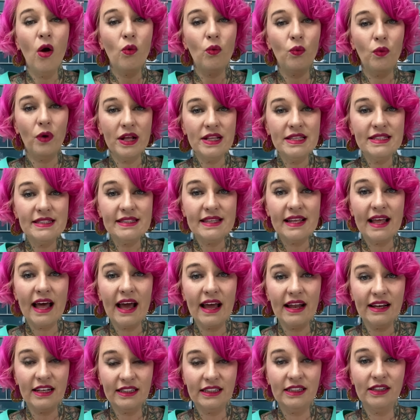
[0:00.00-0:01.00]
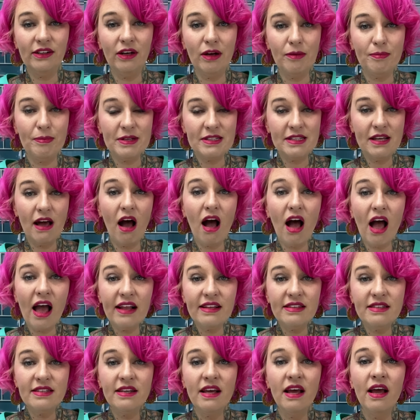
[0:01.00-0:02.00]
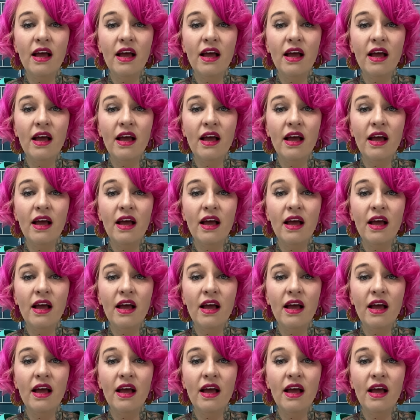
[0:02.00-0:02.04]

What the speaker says: Once that syrup is hot,